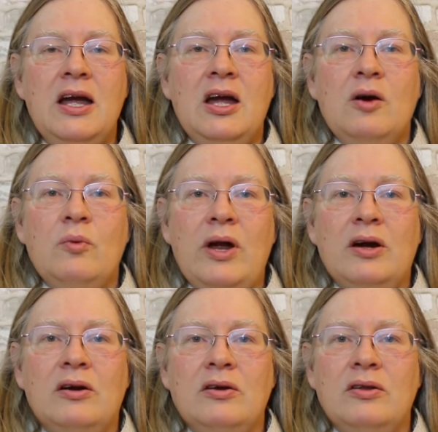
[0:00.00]

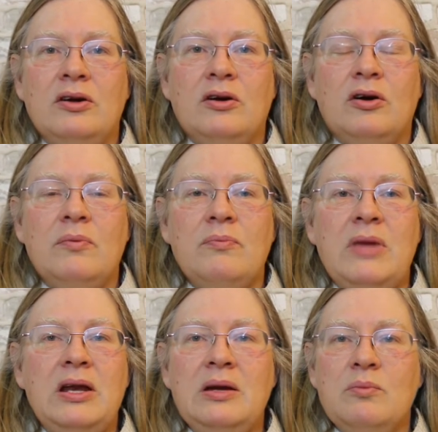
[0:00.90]
where there are
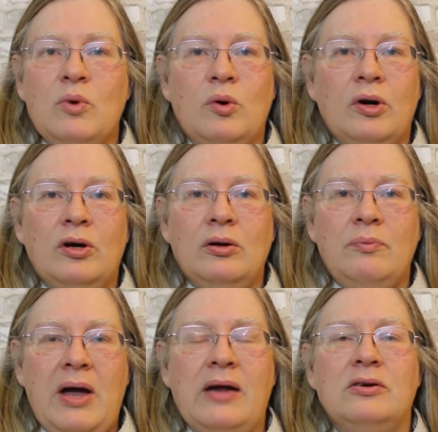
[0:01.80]
many more
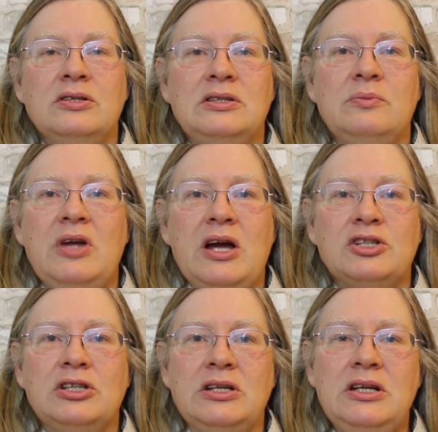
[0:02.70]
patterns than we
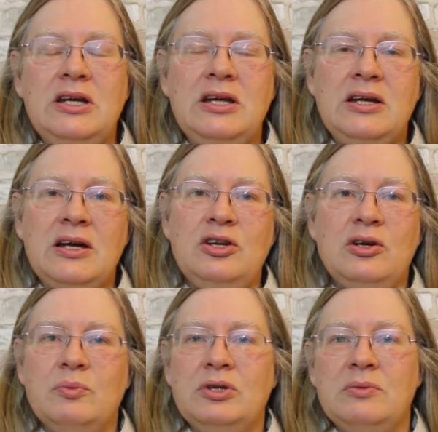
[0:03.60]
actually need, and you
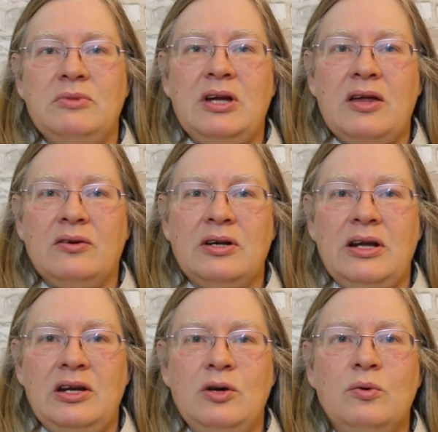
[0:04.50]
can put them together in
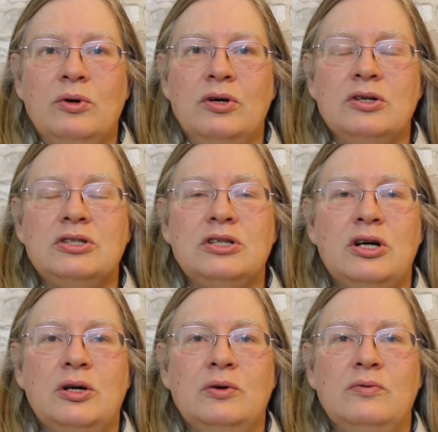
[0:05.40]
any order.
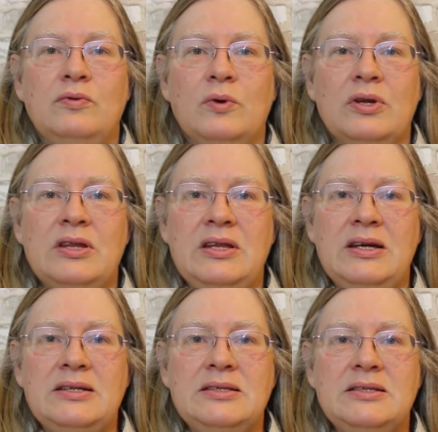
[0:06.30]
So for
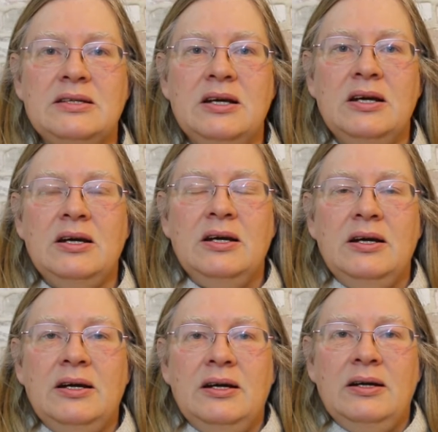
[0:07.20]
this
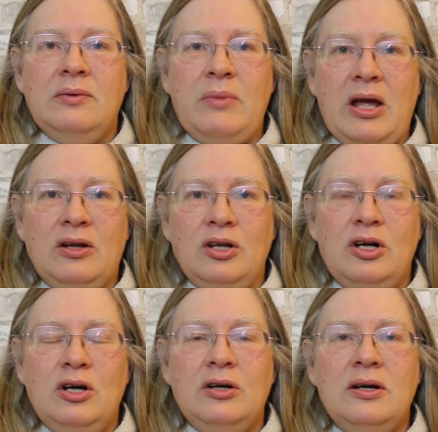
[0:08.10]
make
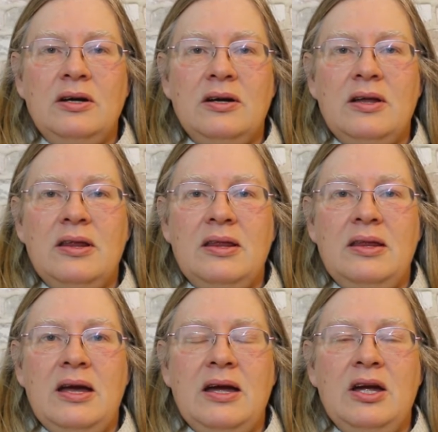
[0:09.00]
along,
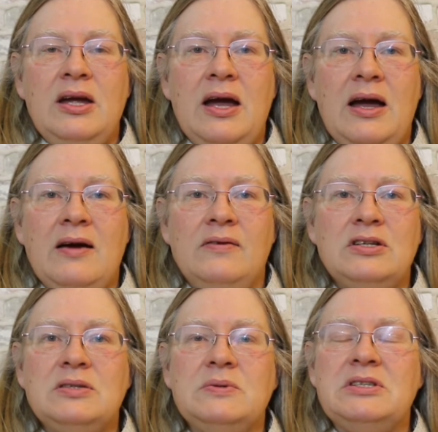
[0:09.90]
they have a
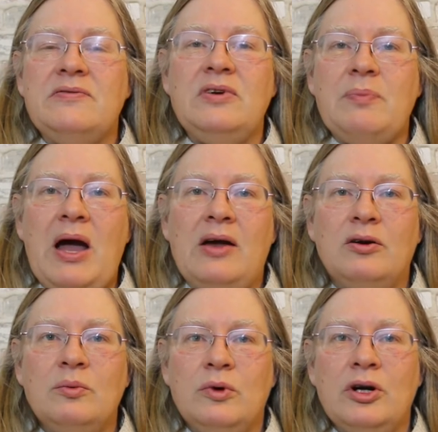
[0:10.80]
specific
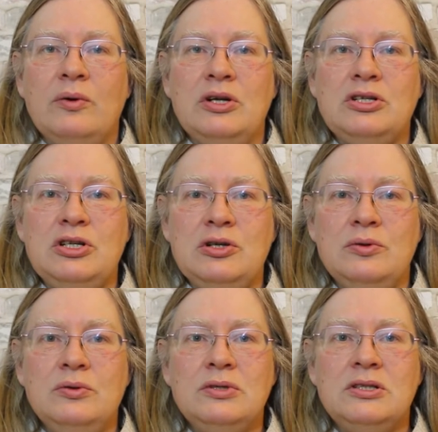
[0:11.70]
pattern we're going to
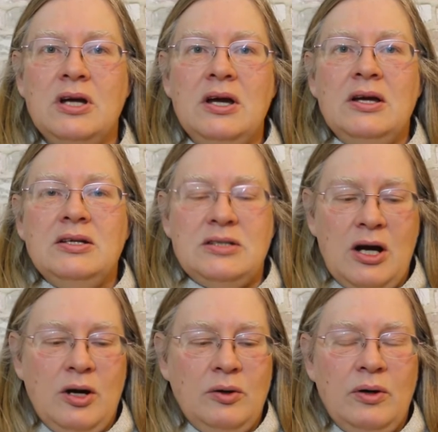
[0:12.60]
use.
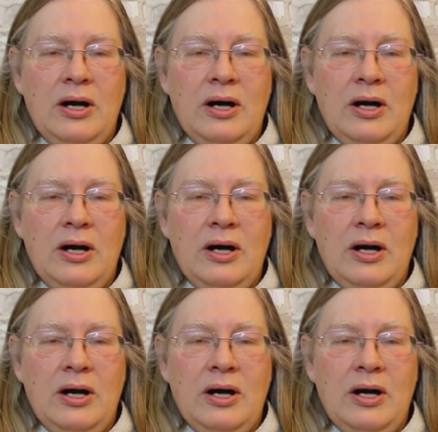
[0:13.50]
So